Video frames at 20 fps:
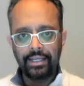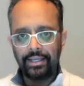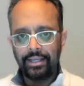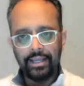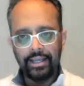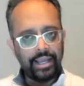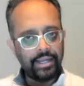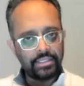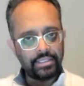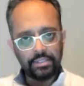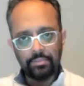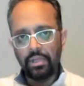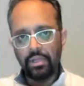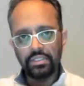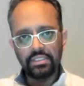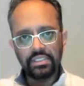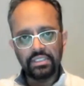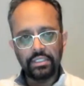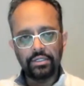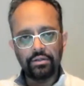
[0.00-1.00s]
and it's a
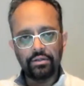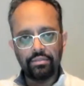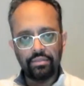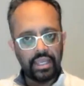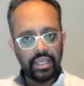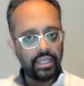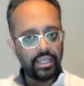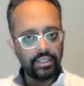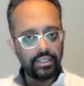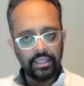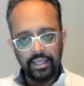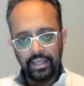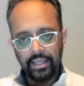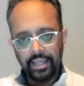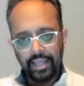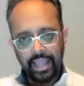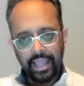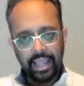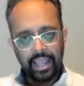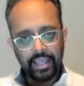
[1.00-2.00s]
multi-year thing,
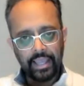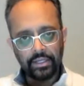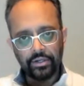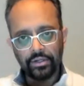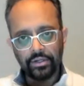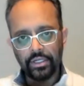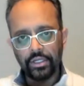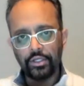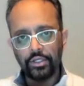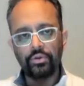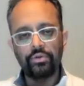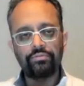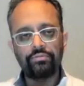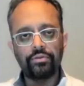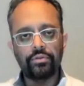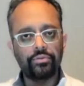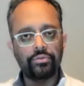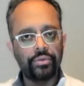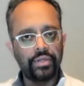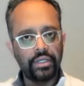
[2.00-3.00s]
and you're going to do it for
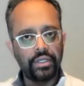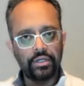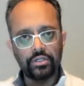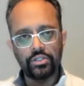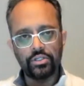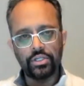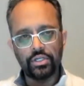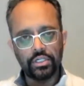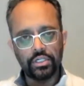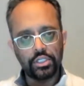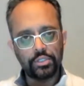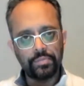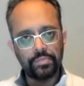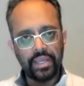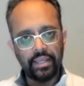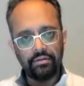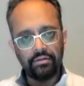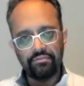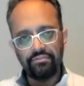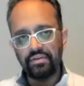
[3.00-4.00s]
3 years. You're going to
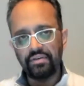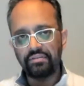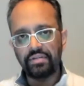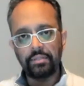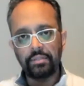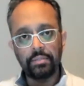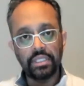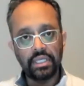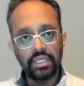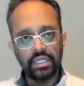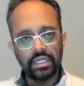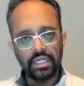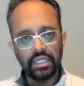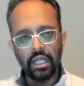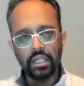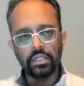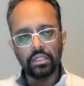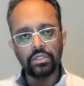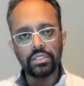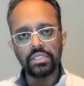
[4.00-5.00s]
spend $50 million,
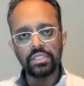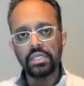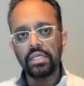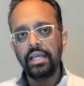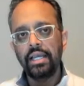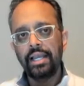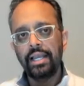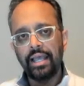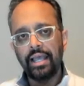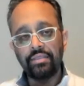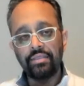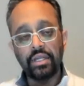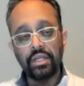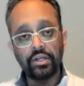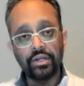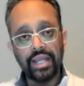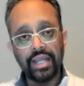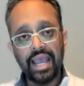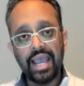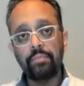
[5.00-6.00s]
and then you're
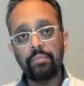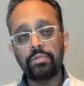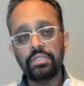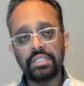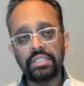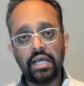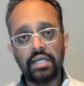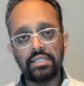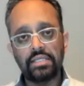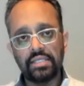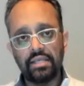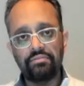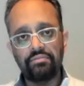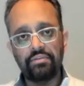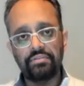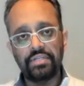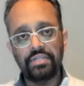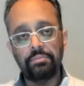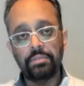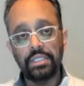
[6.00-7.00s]
going to amortize that
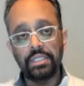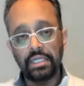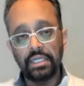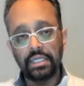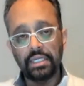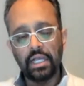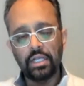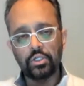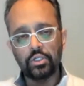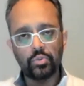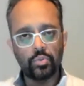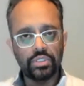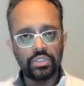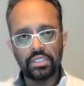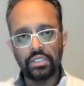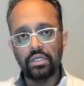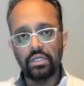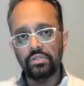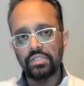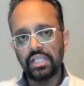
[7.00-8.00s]
$50 million once it
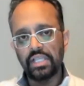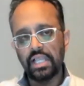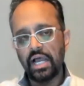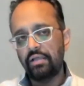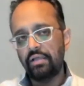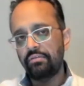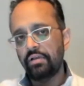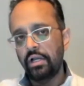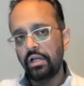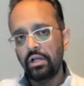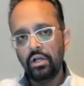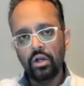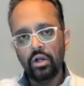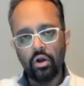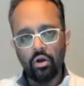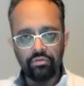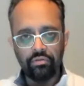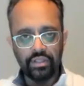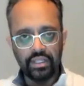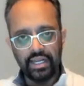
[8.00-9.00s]
goes live
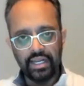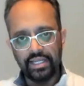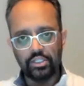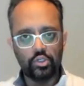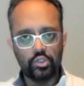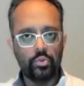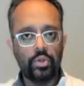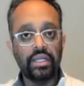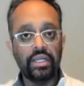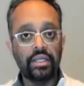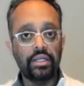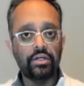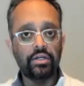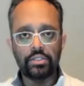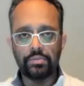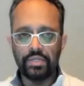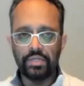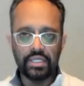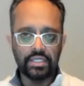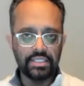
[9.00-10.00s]
over the next 20 years,
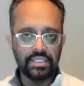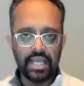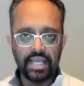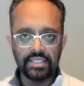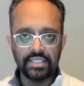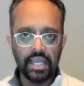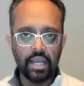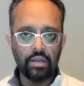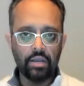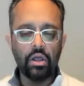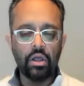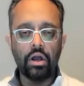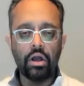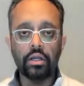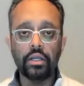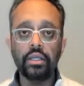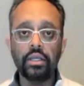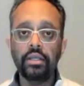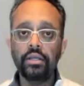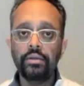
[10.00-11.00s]
because that's how long
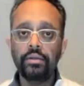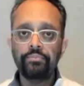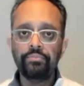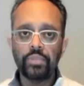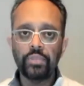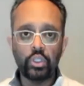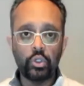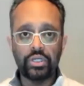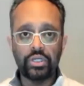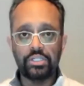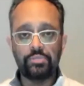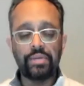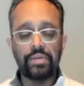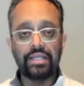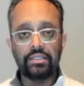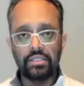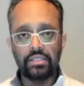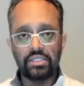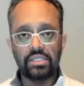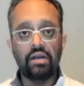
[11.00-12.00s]
you expect
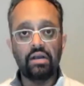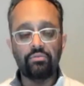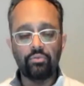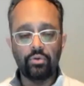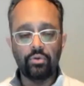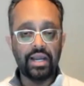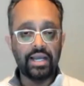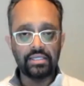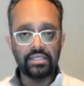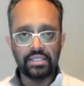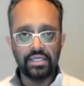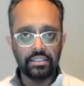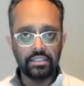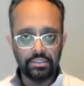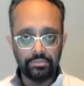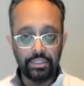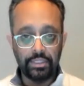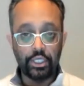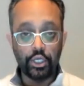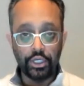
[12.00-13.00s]
the software asset to
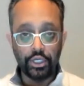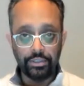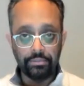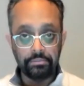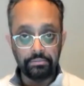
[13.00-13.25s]
be good.